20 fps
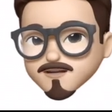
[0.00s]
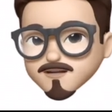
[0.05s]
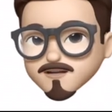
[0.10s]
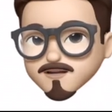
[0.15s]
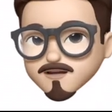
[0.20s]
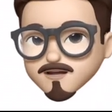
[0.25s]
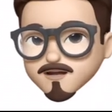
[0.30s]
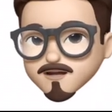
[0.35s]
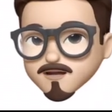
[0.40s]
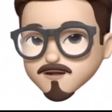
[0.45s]

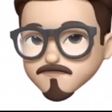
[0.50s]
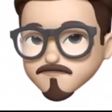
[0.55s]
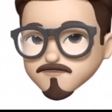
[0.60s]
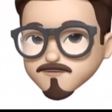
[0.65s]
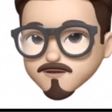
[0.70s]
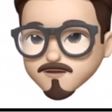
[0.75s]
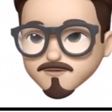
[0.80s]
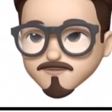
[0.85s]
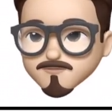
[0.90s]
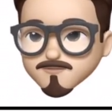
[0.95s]
I'm
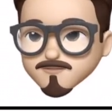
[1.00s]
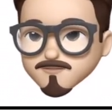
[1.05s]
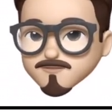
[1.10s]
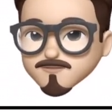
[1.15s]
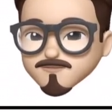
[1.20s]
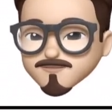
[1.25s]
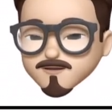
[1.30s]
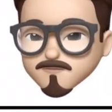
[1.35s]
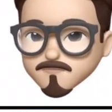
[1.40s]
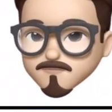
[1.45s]
erasing
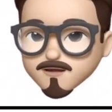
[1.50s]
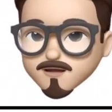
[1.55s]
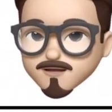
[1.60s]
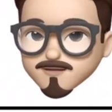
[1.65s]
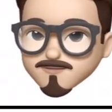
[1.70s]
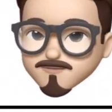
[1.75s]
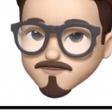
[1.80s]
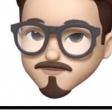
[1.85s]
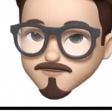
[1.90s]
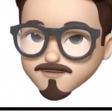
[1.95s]
some
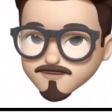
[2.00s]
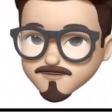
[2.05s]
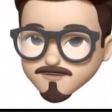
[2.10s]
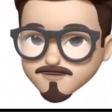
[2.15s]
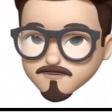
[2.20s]
lines as I